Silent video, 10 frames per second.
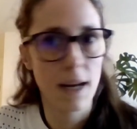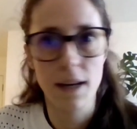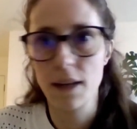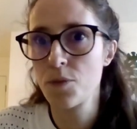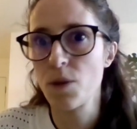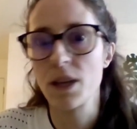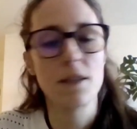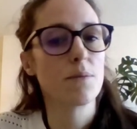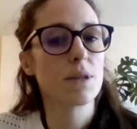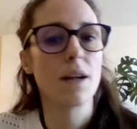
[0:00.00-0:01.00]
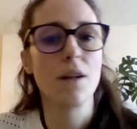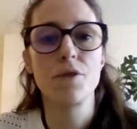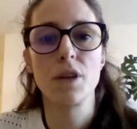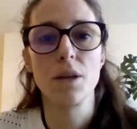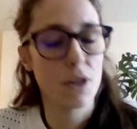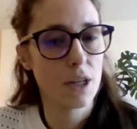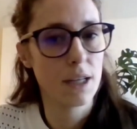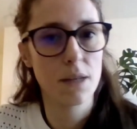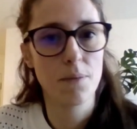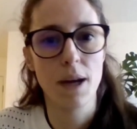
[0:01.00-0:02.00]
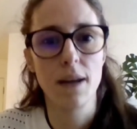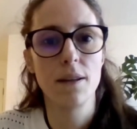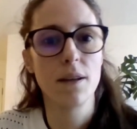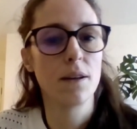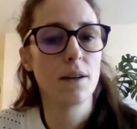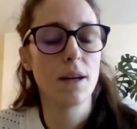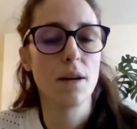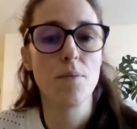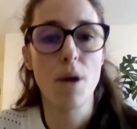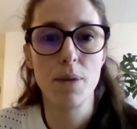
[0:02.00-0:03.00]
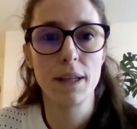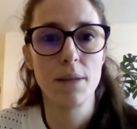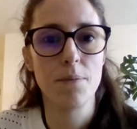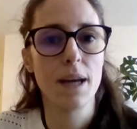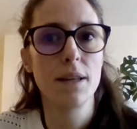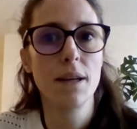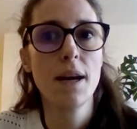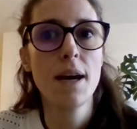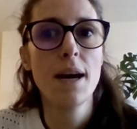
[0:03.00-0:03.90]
again express themselves and participate in public debate.